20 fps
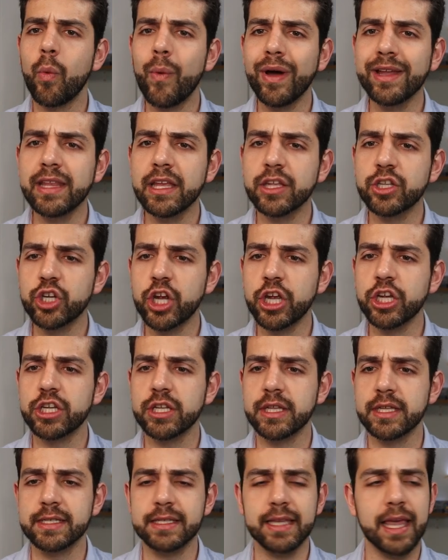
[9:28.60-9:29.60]
What I
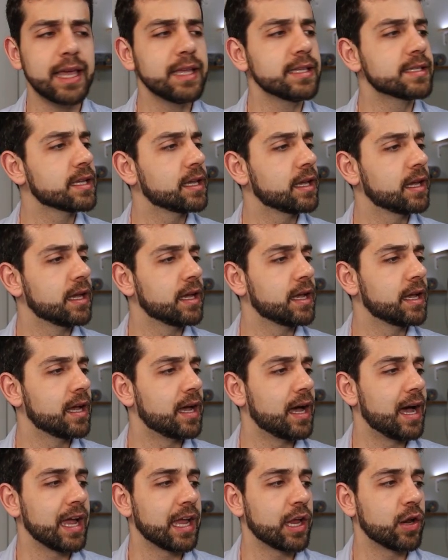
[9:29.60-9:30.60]
change in this case,
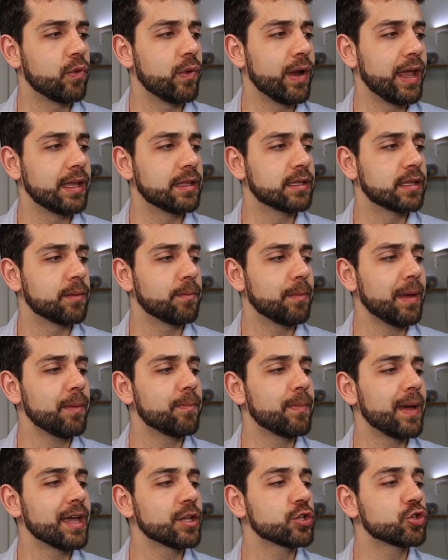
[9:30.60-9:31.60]
I create my
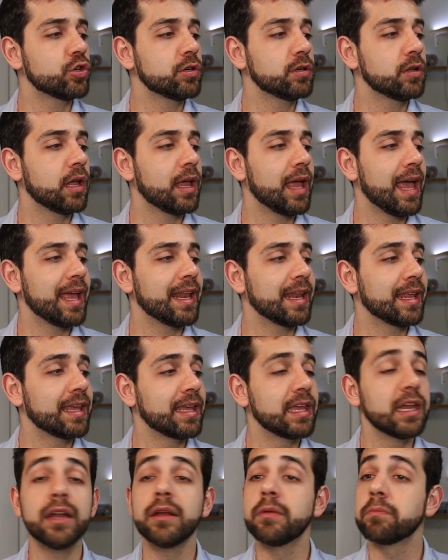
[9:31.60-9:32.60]
password, and
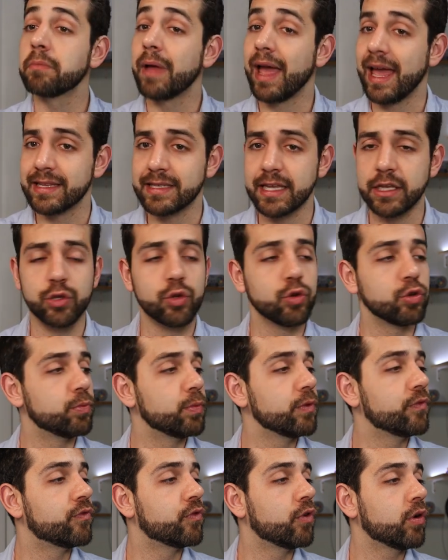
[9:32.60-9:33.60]
here, as I
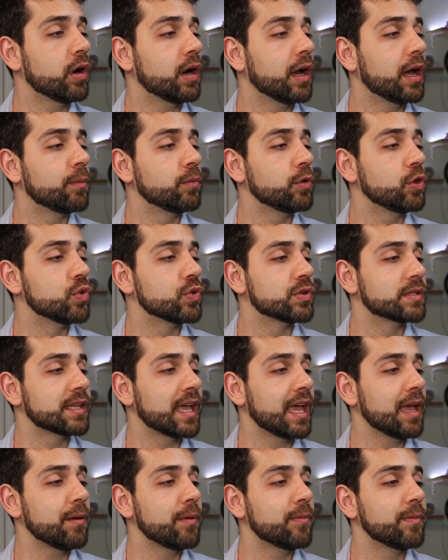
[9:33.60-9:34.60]
told before, I'm
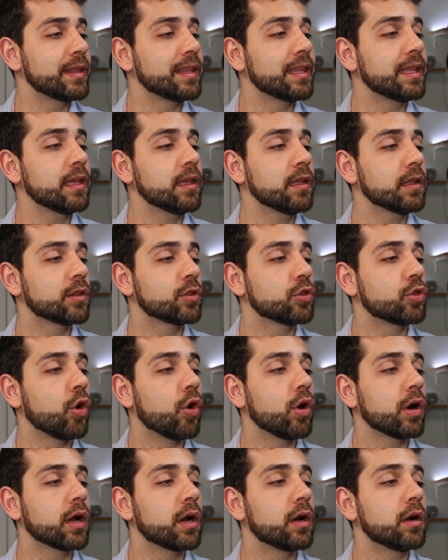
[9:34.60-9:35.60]
using mmt
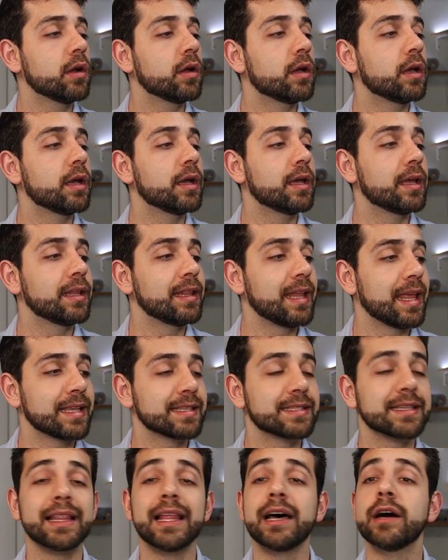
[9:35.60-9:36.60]
docker
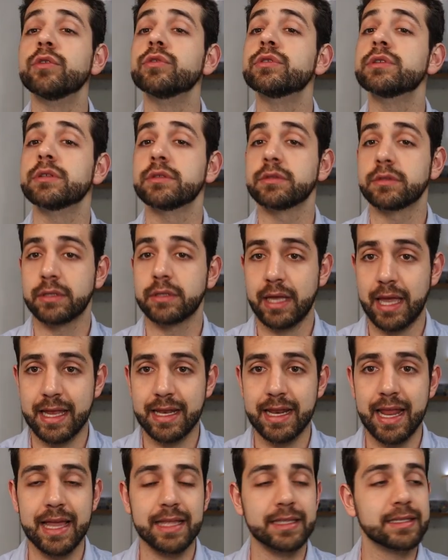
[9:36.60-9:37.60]
nextcloud,
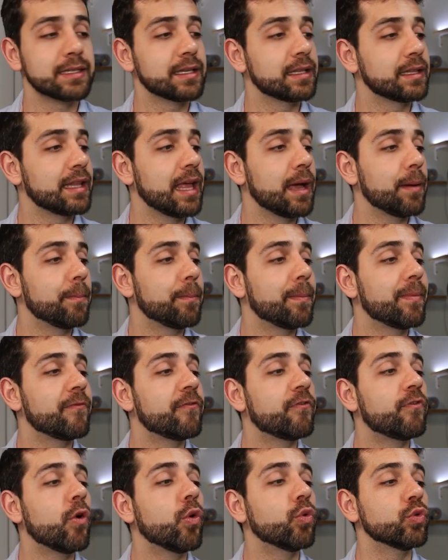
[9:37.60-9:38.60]
and that's the
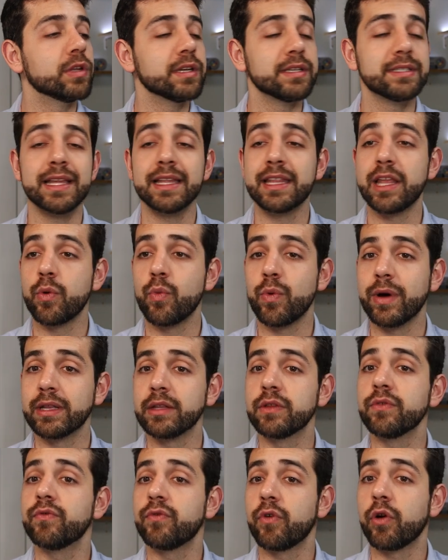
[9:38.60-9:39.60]
folders that I
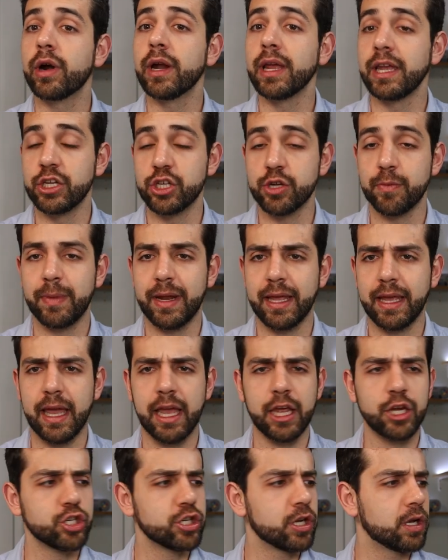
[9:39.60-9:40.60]
want for each
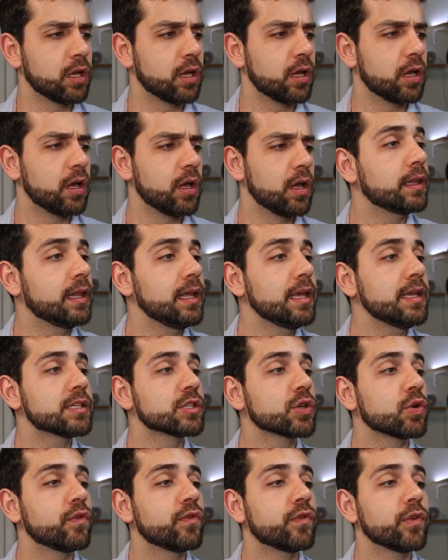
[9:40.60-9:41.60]
application.
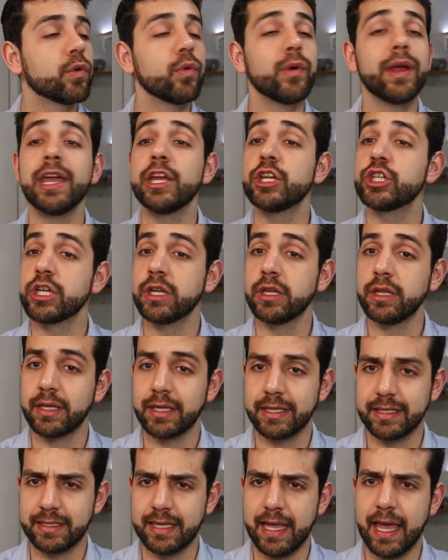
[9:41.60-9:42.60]
This configuration
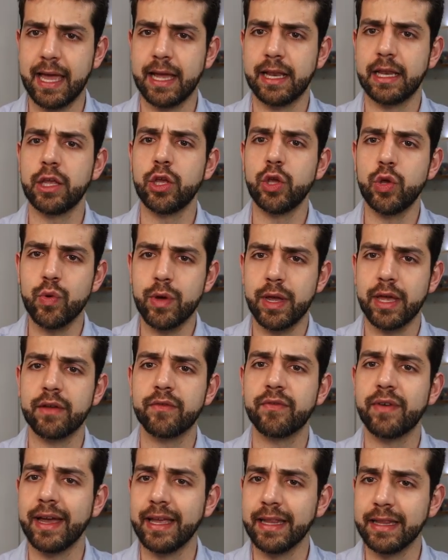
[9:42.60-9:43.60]
exactly you
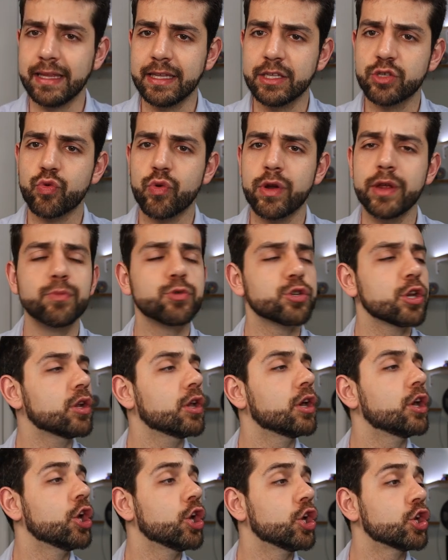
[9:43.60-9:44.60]
can find
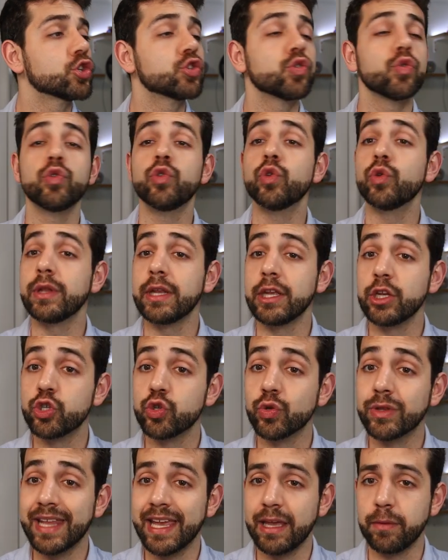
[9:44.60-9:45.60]
description, so you don't need
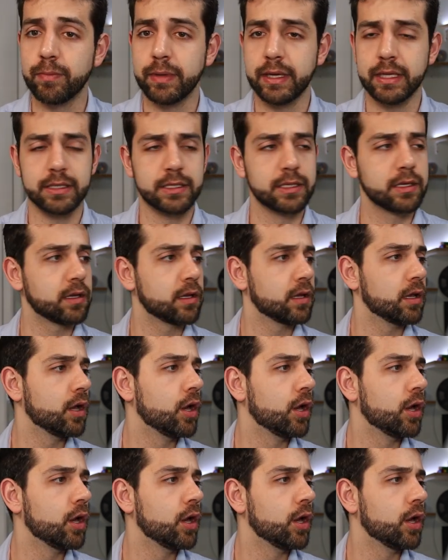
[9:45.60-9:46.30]
to tape it.